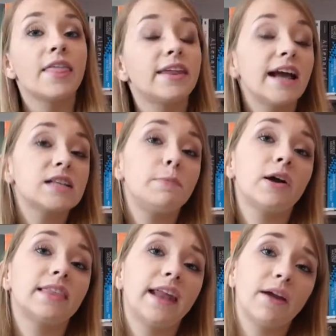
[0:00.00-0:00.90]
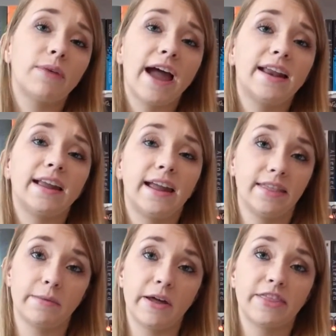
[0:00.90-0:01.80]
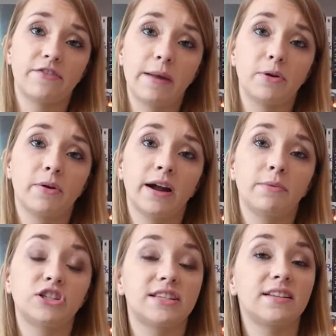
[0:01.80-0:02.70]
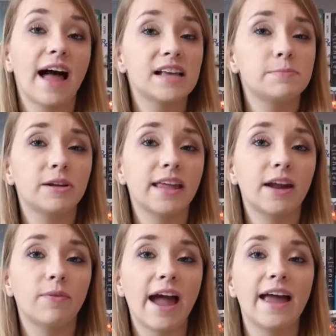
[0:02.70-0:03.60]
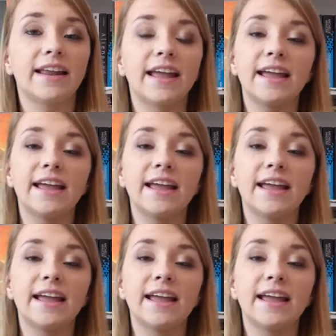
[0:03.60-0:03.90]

The next book that I read in the month of February, which is the last book that I read,